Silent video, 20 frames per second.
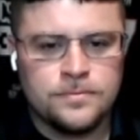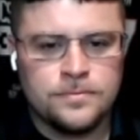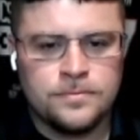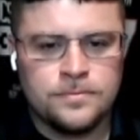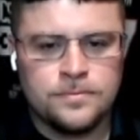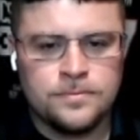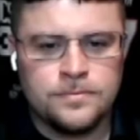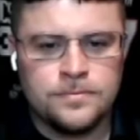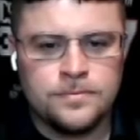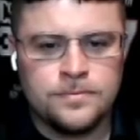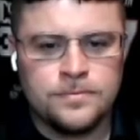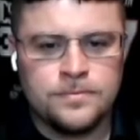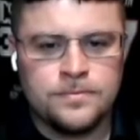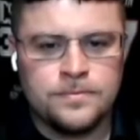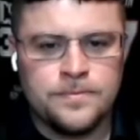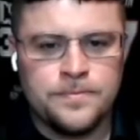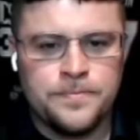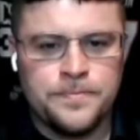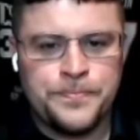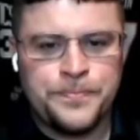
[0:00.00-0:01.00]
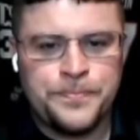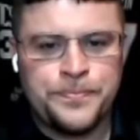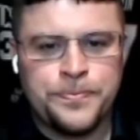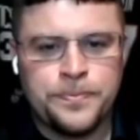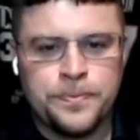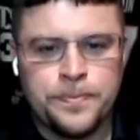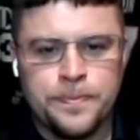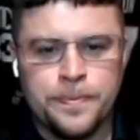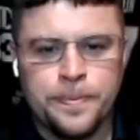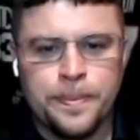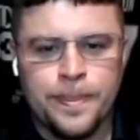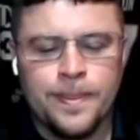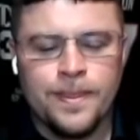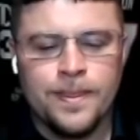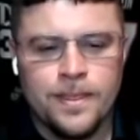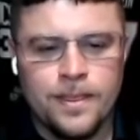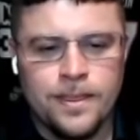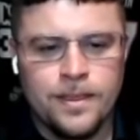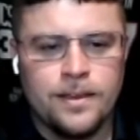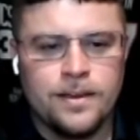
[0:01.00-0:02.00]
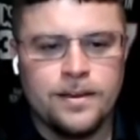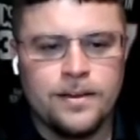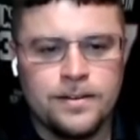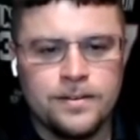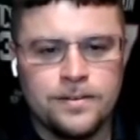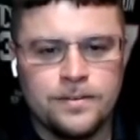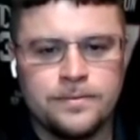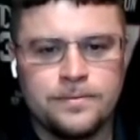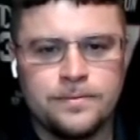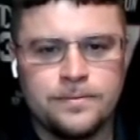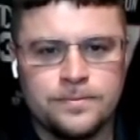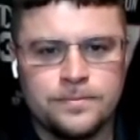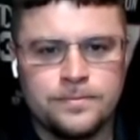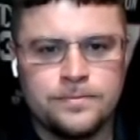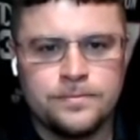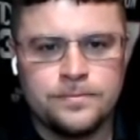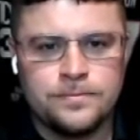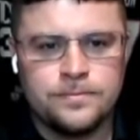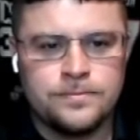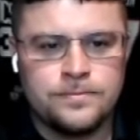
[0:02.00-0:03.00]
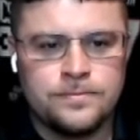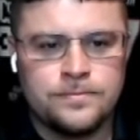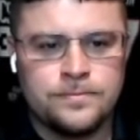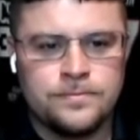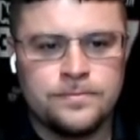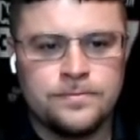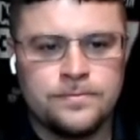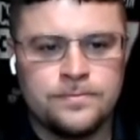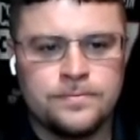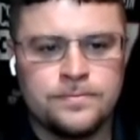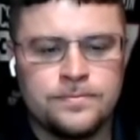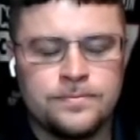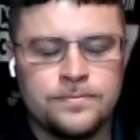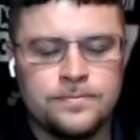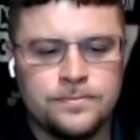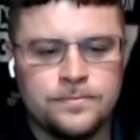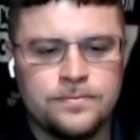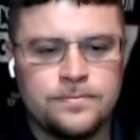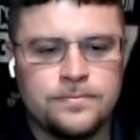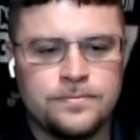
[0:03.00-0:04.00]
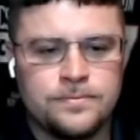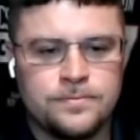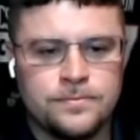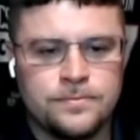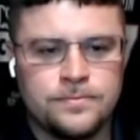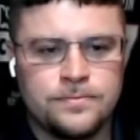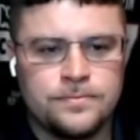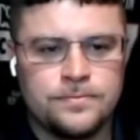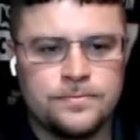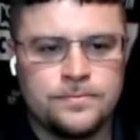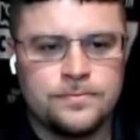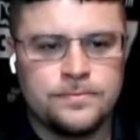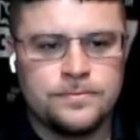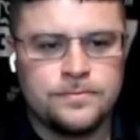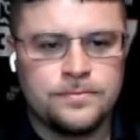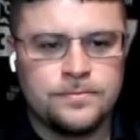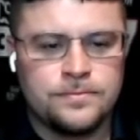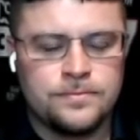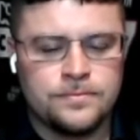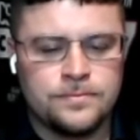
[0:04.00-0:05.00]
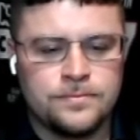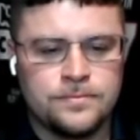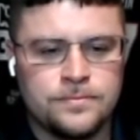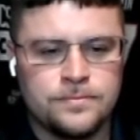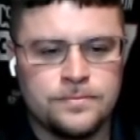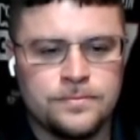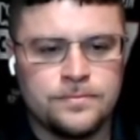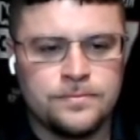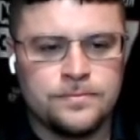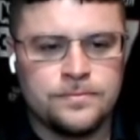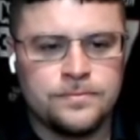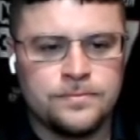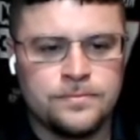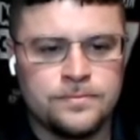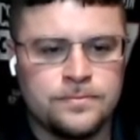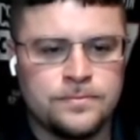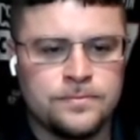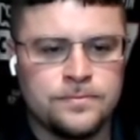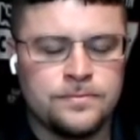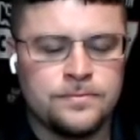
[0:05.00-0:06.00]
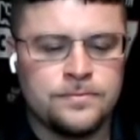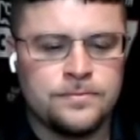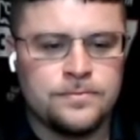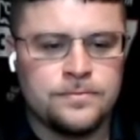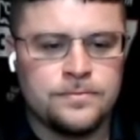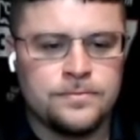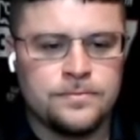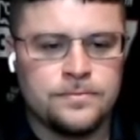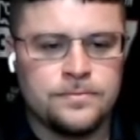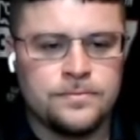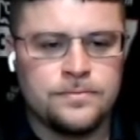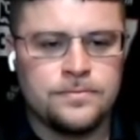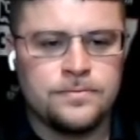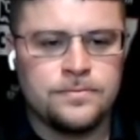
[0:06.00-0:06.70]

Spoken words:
(not speaking)